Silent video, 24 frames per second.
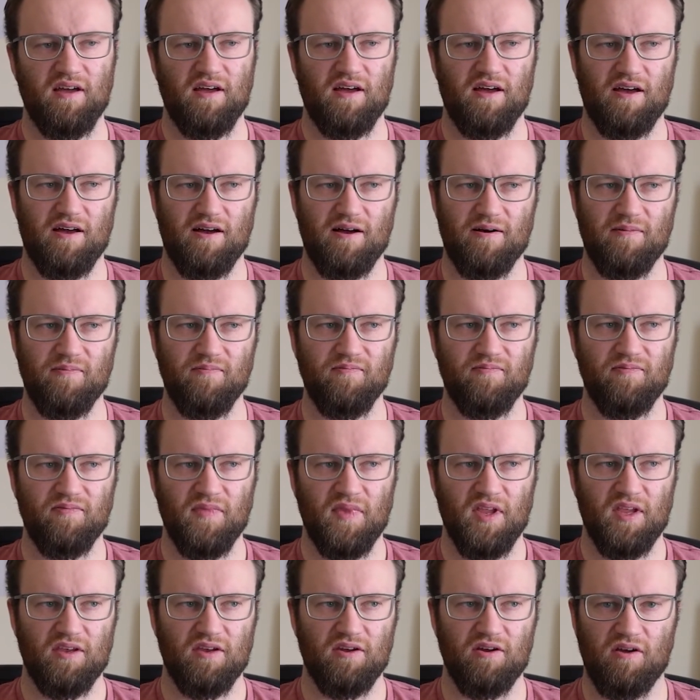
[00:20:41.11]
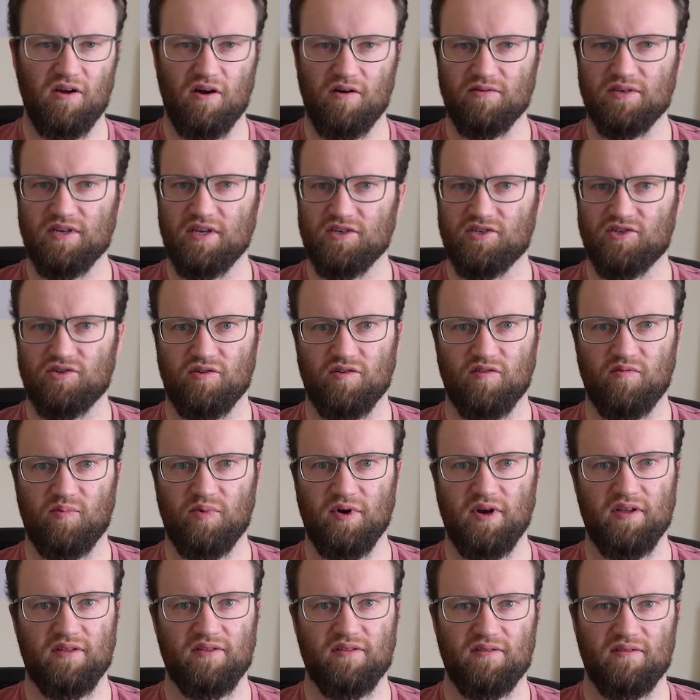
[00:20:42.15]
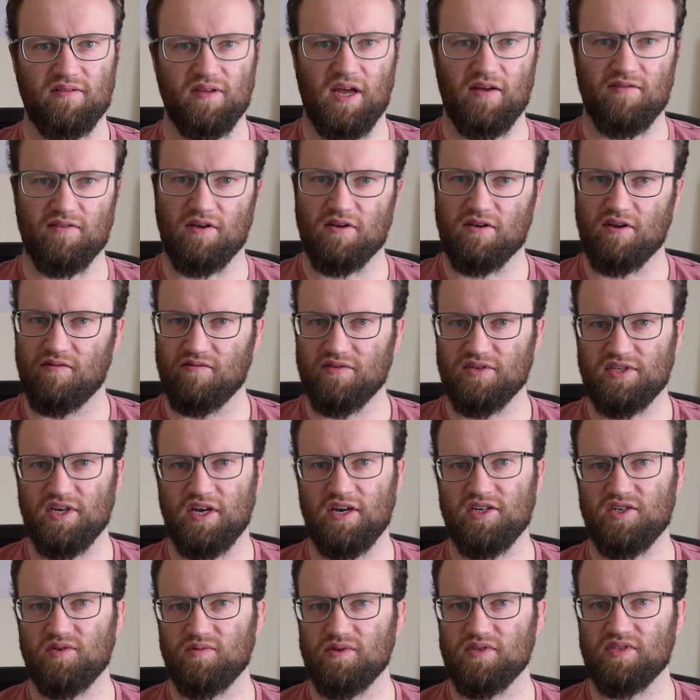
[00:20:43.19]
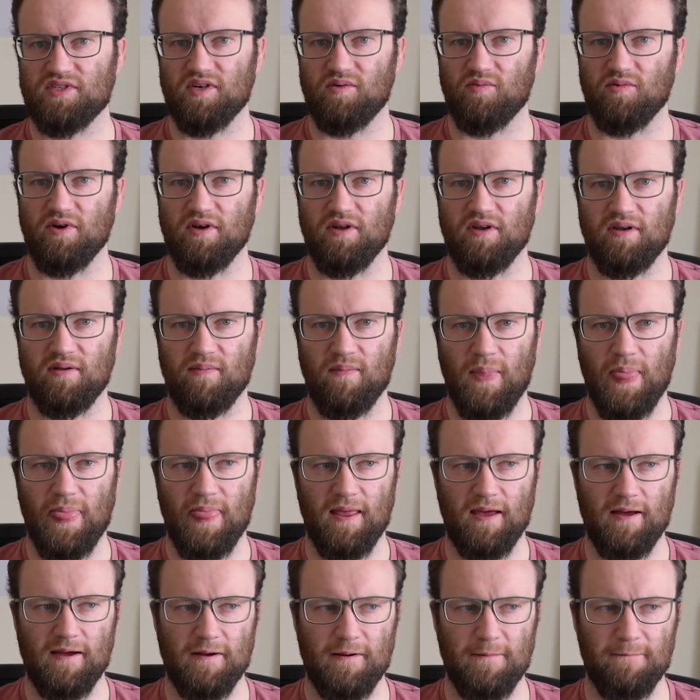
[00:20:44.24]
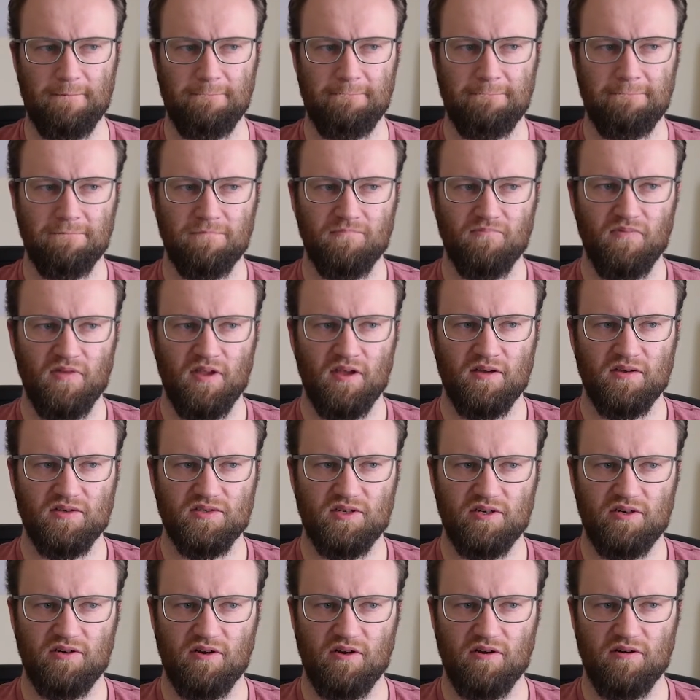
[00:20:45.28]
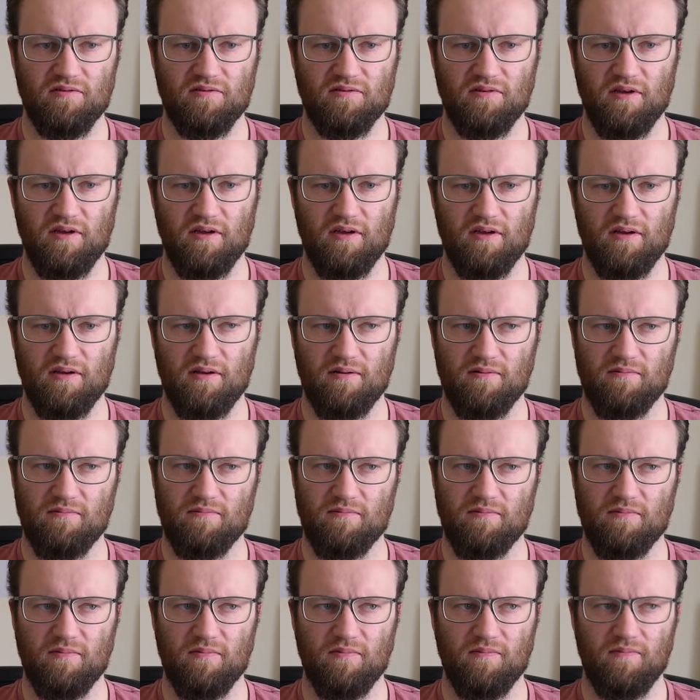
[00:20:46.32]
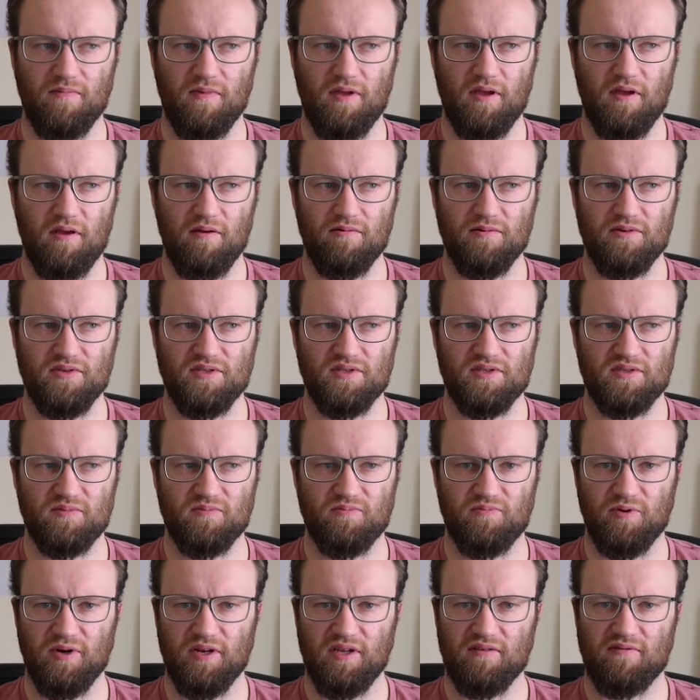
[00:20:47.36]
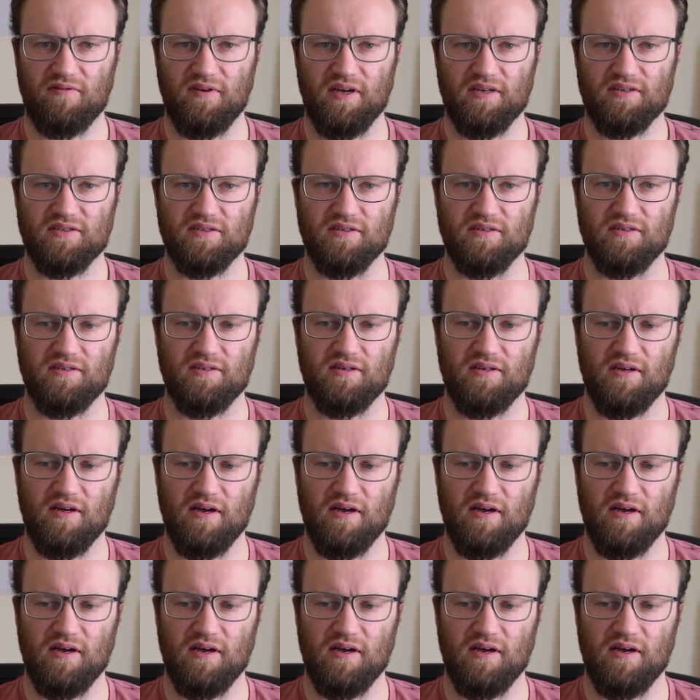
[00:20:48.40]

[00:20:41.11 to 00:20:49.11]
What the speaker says: You know, I'd get short of breath having a conversation with someone. So, you know, it was pretty affected.